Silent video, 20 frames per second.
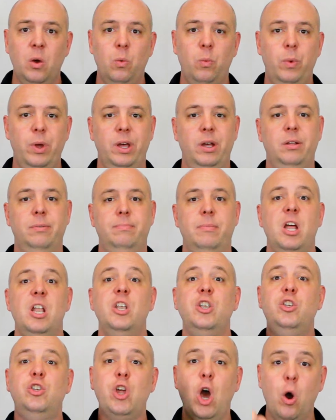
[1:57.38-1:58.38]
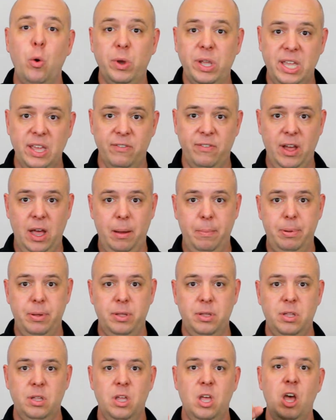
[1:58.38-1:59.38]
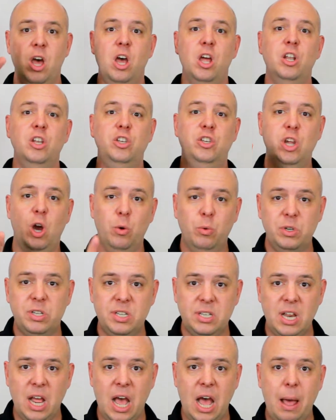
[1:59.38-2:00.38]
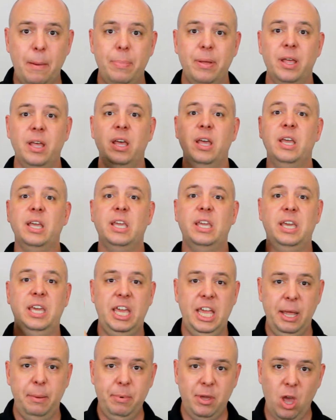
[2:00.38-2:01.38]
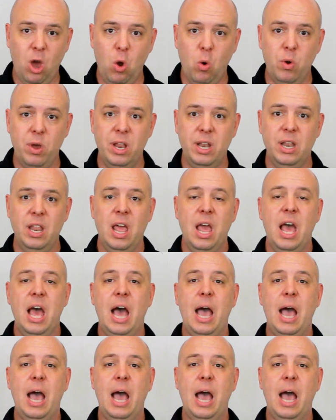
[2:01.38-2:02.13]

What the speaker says: Well, don't give up. Don't stop. Keep going.